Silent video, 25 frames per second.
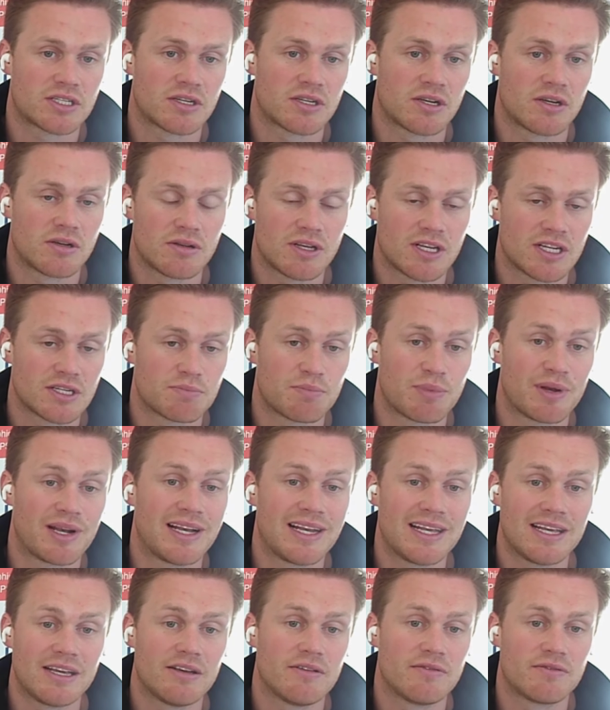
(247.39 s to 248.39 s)
So it's
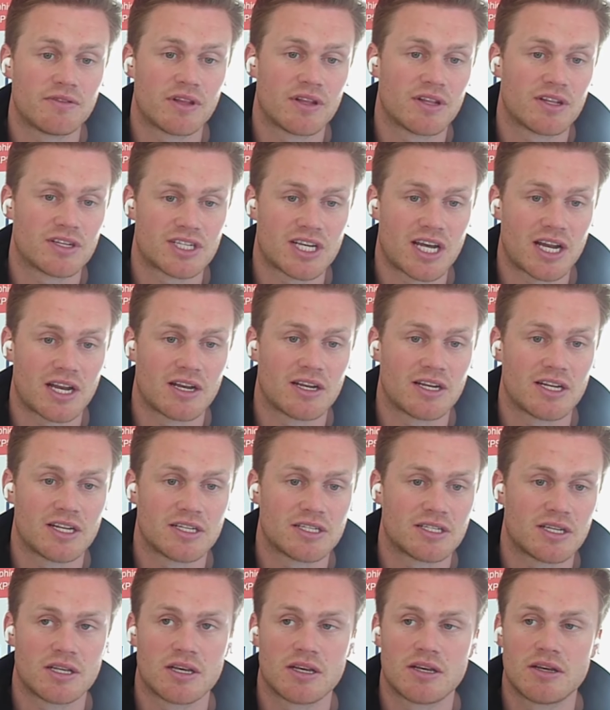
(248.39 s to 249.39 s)
believed that the tenant
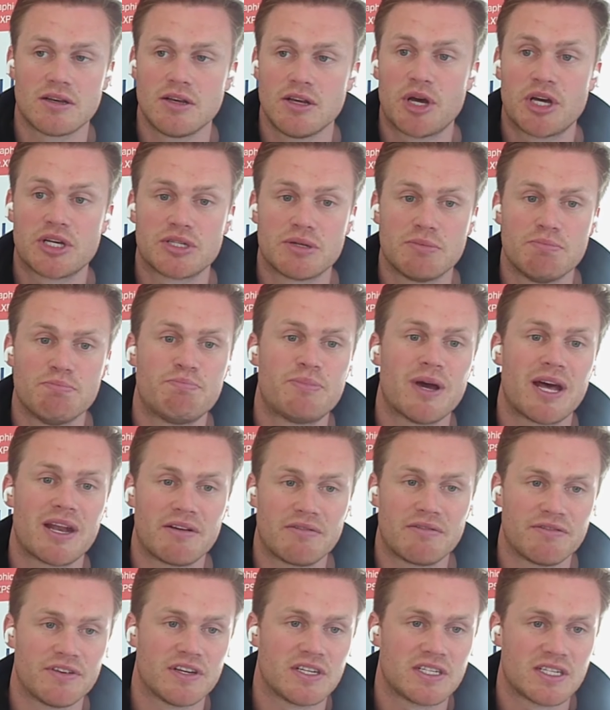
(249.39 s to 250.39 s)
is the person
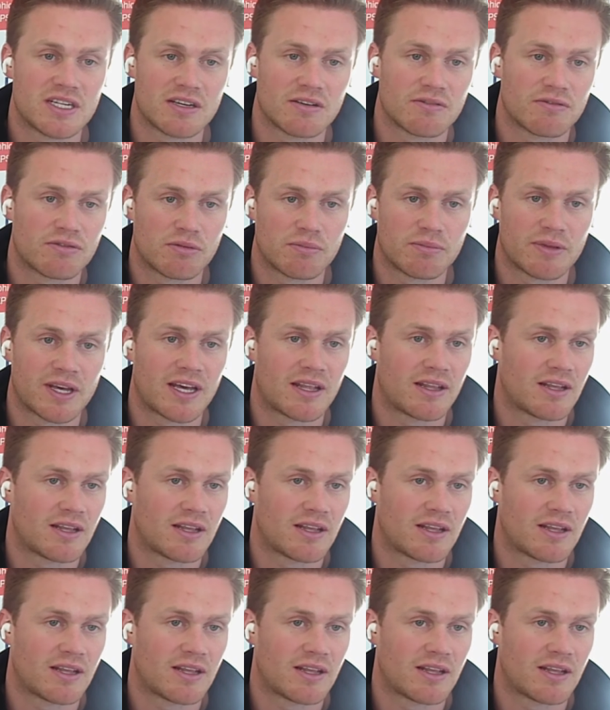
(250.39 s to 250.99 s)
benefiting from that.